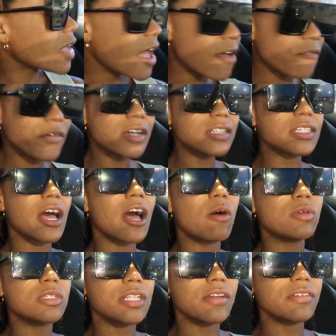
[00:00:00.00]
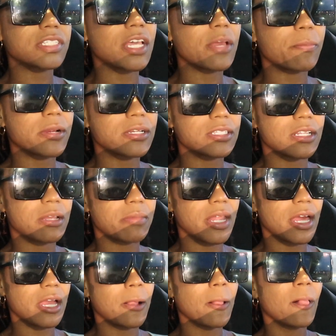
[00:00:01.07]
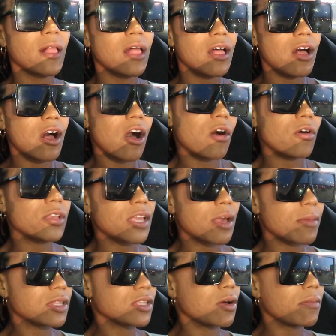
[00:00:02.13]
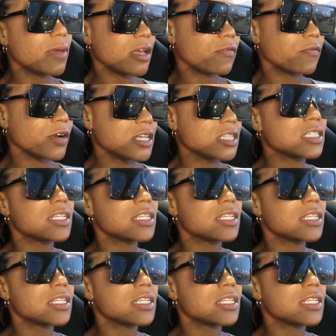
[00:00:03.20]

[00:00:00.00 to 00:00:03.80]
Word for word: at first I was never type person I'd be like, oh yeah, I'm about to go make friends.